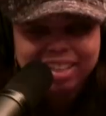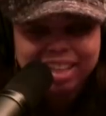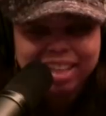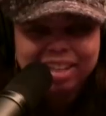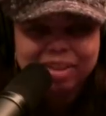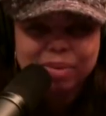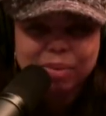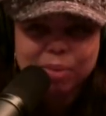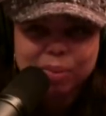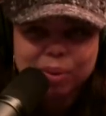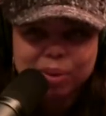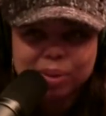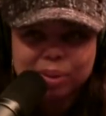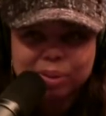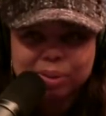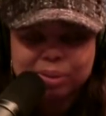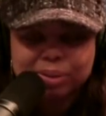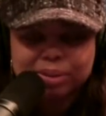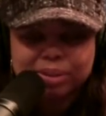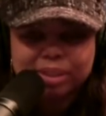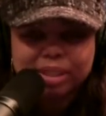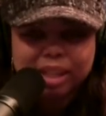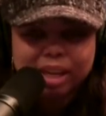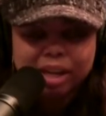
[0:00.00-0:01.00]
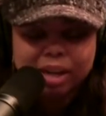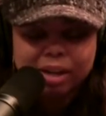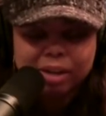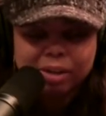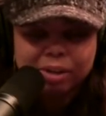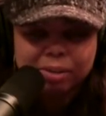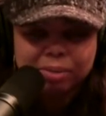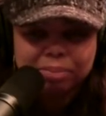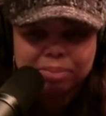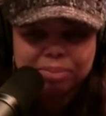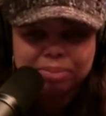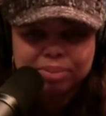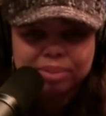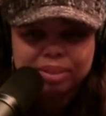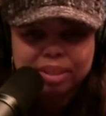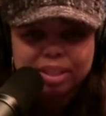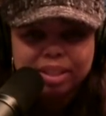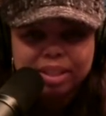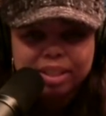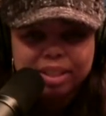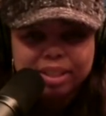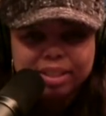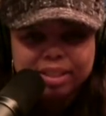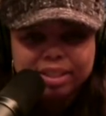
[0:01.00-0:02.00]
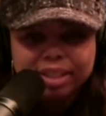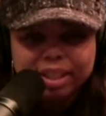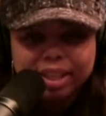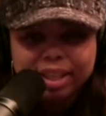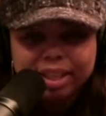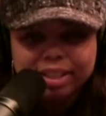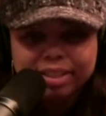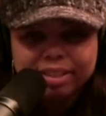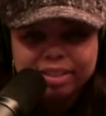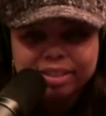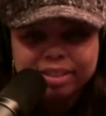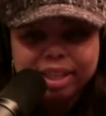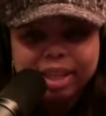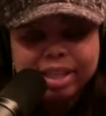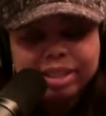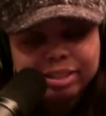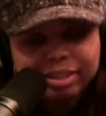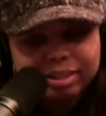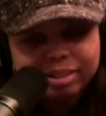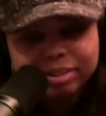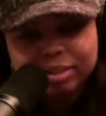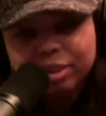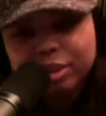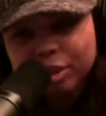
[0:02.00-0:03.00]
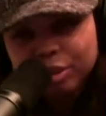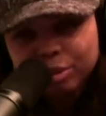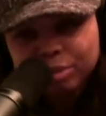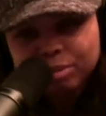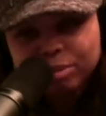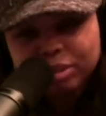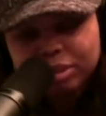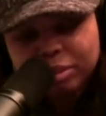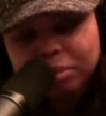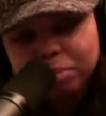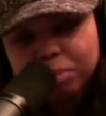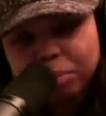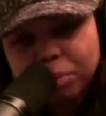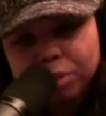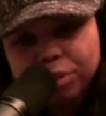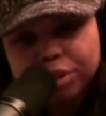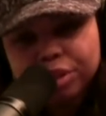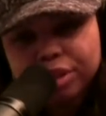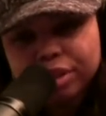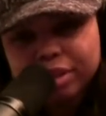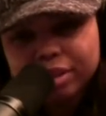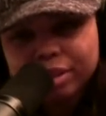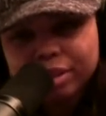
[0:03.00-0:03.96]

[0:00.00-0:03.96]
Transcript: like, well, um, and you know, pushing